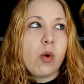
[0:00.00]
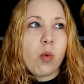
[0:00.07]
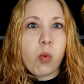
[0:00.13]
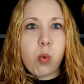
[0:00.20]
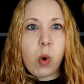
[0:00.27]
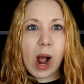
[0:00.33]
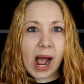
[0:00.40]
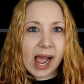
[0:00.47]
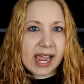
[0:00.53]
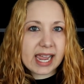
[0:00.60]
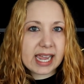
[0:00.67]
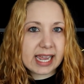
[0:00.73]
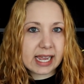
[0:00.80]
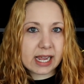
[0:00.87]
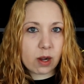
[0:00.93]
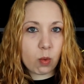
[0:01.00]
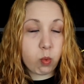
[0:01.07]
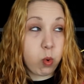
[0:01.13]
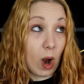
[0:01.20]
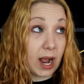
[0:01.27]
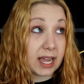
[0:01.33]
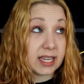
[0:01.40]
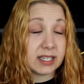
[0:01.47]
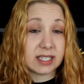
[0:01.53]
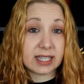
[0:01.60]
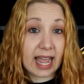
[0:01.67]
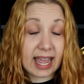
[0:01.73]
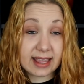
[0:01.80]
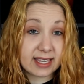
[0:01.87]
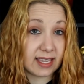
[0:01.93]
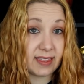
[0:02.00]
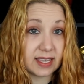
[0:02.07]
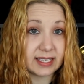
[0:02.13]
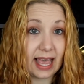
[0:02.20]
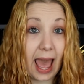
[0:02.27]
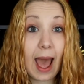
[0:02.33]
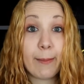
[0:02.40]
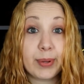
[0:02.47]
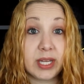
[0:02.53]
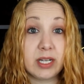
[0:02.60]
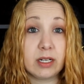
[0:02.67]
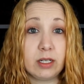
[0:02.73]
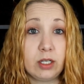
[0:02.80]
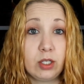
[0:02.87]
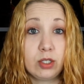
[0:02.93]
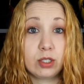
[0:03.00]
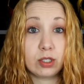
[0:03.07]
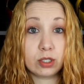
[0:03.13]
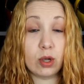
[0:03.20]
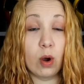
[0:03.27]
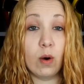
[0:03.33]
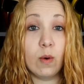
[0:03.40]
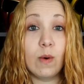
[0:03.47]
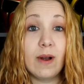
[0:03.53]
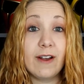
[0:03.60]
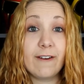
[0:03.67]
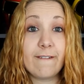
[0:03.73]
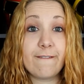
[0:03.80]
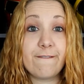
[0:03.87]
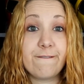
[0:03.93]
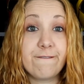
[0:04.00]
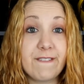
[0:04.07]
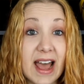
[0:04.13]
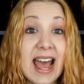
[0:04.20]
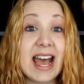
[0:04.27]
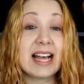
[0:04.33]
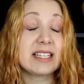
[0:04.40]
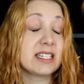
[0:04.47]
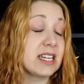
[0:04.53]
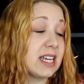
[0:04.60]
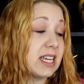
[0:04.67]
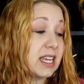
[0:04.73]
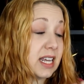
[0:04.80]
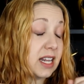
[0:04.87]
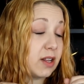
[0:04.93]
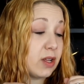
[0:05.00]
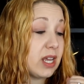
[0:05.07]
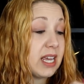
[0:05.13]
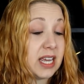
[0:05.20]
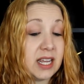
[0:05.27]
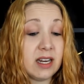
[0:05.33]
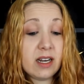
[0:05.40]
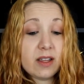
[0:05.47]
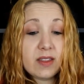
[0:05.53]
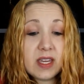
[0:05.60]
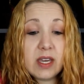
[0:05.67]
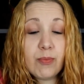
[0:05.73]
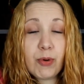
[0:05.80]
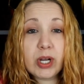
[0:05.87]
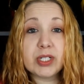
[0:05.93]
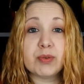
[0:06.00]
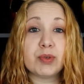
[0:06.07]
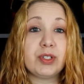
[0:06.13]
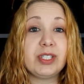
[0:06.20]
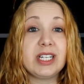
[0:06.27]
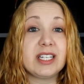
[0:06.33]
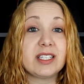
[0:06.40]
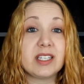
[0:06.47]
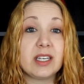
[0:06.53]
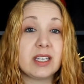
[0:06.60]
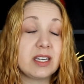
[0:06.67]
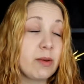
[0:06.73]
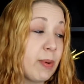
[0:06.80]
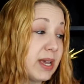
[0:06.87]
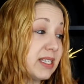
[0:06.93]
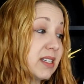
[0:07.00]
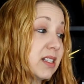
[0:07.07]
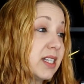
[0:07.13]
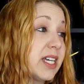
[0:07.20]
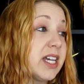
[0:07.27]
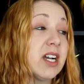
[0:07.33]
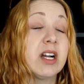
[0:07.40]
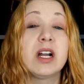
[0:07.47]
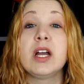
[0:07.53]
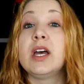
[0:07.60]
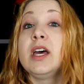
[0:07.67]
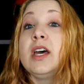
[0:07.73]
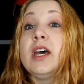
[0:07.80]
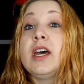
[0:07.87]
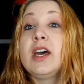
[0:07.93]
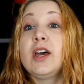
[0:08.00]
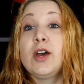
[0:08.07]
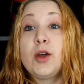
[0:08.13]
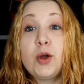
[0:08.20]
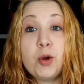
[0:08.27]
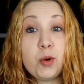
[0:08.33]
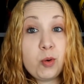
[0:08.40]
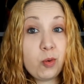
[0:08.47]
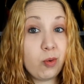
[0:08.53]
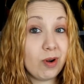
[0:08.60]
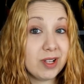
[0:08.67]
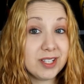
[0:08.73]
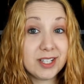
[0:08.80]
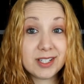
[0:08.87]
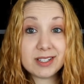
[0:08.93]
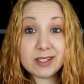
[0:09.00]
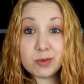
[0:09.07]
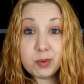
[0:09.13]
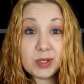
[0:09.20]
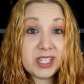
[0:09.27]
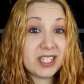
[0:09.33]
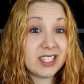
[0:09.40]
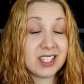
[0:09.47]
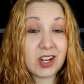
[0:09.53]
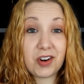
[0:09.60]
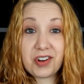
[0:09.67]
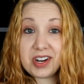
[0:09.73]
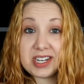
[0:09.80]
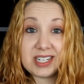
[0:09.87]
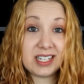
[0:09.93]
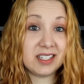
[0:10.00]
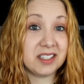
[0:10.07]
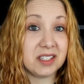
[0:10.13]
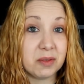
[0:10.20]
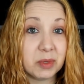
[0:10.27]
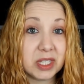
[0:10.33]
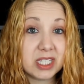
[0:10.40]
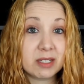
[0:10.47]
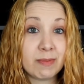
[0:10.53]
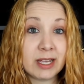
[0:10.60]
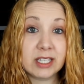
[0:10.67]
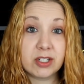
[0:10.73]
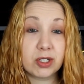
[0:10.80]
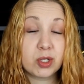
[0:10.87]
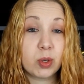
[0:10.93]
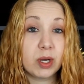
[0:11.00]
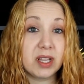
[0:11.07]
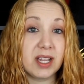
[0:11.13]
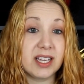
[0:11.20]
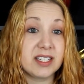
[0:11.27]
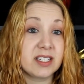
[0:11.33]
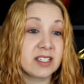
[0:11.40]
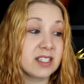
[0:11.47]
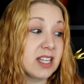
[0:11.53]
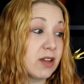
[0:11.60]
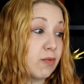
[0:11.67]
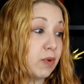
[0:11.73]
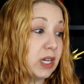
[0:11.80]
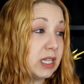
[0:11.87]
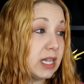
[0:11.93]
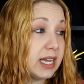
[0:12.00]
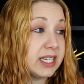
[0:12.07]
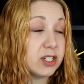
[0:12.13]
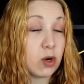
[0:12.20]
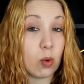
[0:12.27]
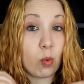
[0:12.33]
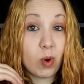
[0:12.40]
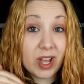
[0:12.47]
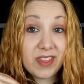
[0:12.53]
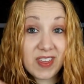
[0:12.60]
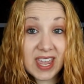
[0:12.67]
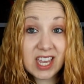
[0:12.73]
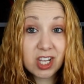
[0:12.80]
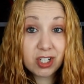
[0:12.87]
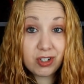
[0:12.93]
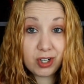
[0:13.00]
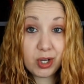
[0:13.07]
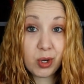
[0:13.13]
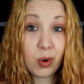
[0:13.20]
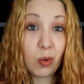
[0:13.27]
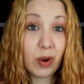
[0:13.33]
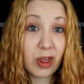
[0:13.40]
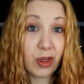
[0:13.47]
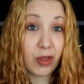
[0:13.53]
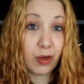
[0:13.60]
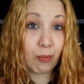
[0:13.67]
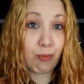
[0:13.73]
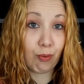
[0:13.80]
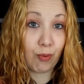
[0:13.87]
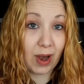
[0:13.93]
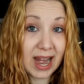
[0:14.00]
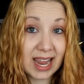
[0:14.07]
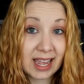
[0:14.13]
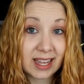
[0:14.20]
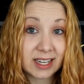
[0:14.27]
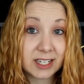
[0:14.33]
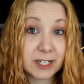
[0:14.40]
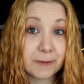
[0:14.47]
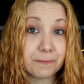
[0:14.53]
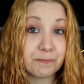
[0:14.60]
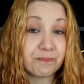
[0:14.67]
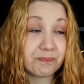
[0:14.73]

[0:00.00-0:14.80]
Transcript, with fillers: why why is, did this happen so fast? In the press release, you, you basically hear once we started dealing with this master toy license, they realized what they could do with the brand,